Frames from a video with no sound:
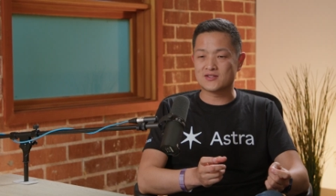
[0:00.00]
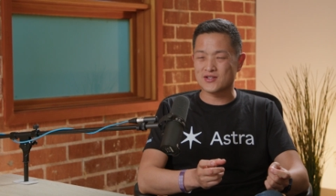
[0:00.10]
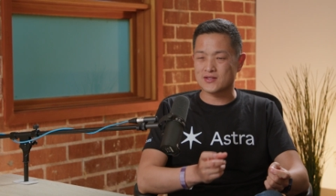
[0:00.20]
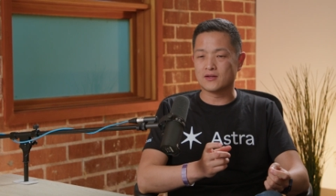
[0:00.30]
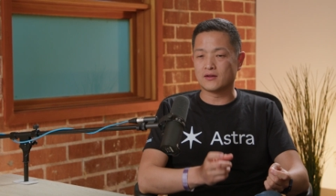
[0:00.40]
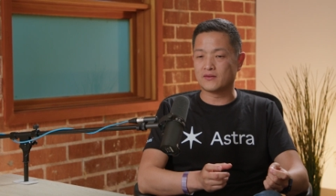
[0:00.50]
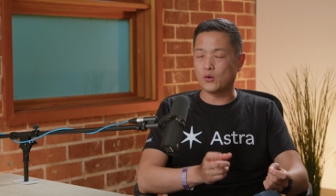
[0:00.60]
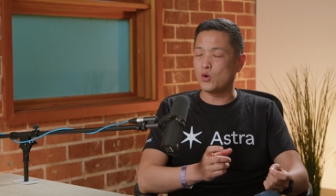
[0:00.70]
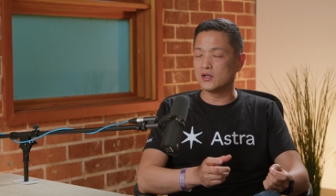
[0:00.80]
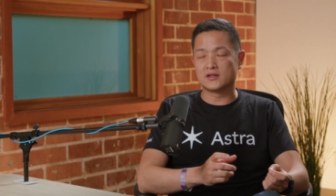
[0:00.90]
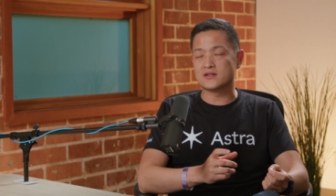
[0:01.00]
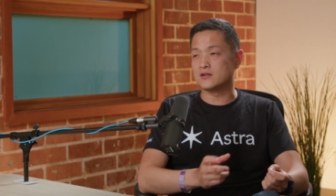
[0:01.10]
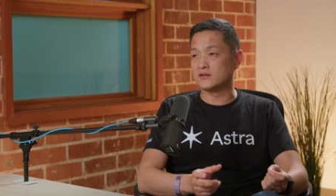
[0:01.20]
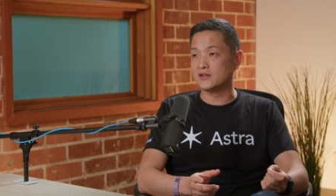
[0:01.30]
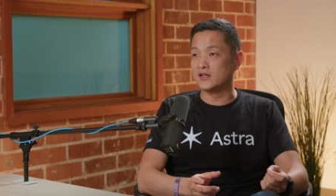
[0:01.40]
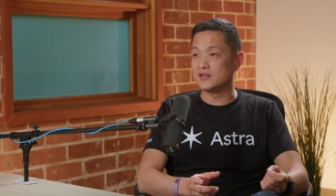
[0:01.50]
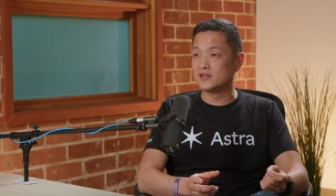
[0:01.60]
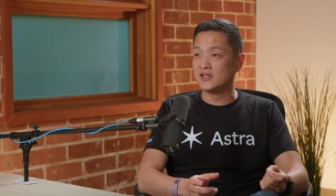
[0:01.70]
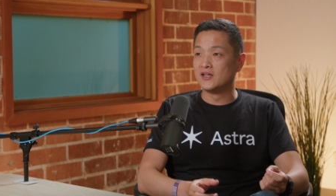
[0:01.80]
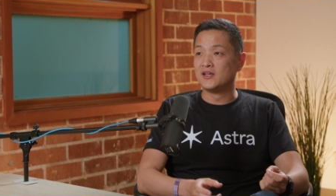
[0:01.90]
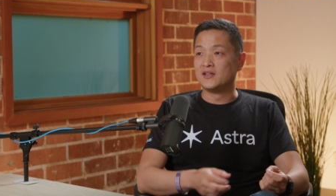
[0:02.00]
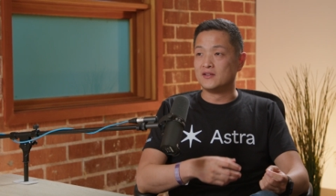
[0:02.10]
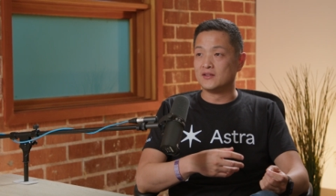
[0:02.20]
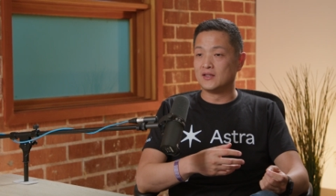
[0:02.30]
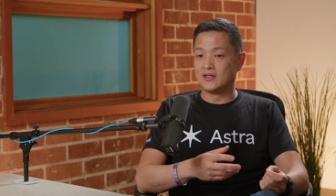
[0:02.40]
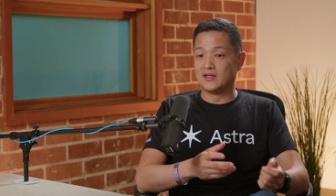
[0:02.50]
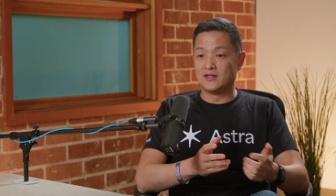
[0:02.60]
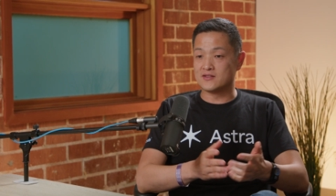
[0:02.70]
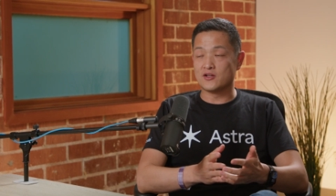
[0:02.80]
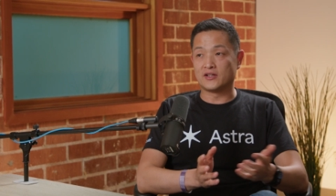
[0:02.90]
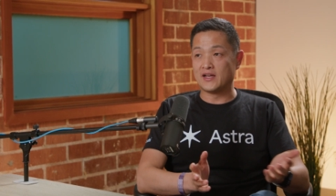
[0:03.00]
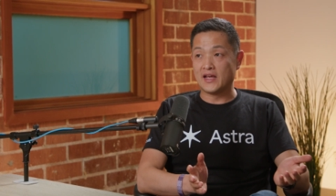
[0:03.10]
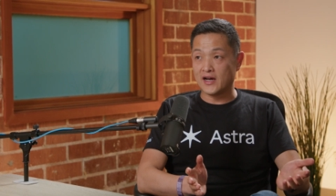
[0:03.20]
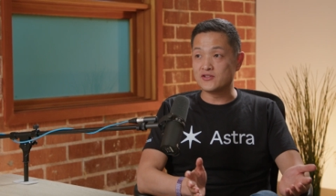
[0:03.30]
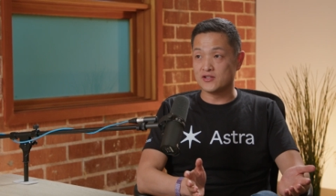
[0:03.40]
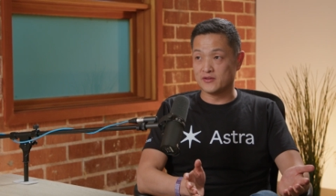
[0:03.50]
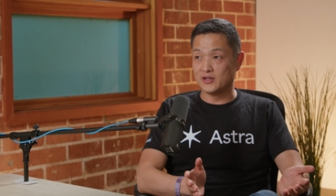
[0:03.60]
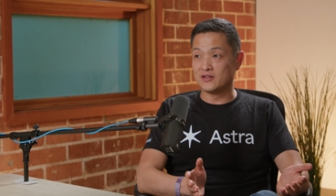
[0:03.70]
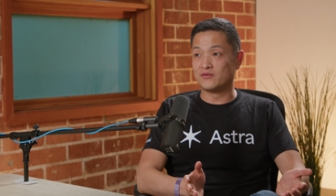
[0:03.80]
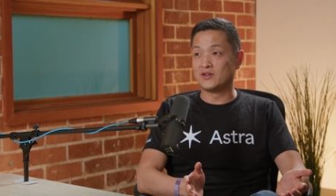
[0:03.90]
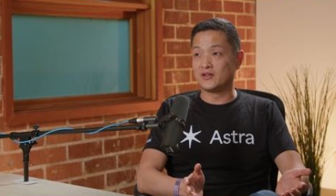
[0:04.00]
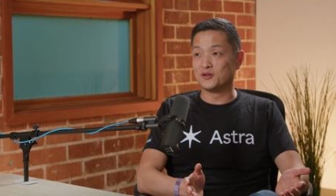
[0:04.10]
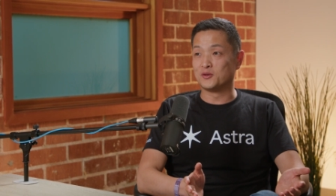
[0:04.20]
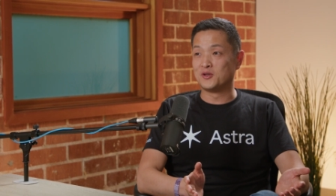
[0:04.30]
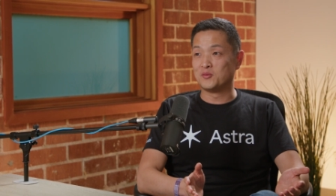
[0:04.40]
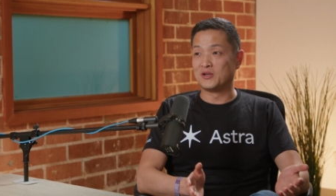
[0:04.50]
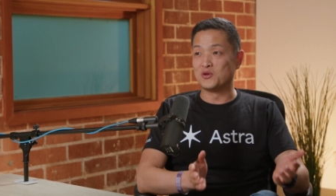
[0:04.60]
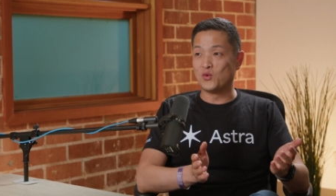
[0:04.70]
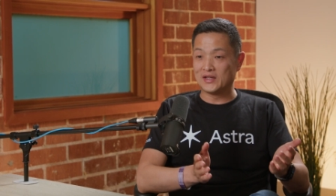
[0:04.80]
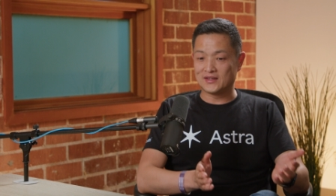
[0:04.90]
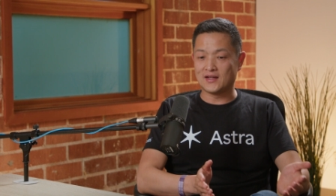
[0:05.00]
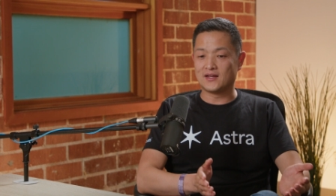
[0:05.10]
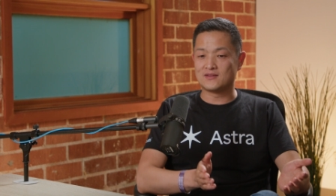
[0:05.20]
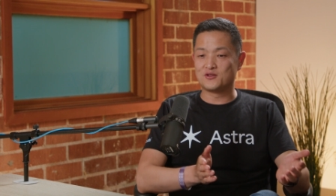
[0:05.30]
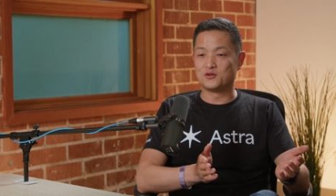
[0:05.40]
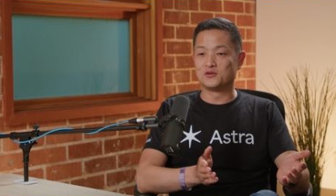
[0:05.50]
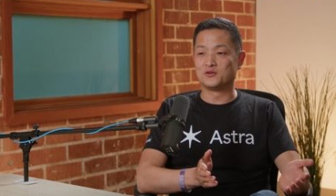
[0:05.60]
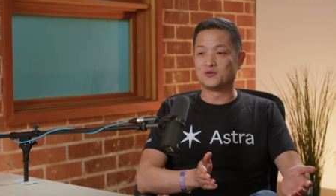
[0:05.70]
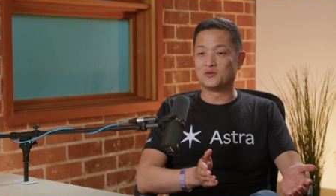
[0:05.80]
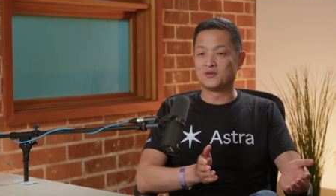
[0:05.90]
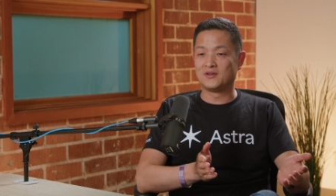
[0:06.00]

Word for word: just not, the quality is not there. It, it's not an AI generated video, but you want that to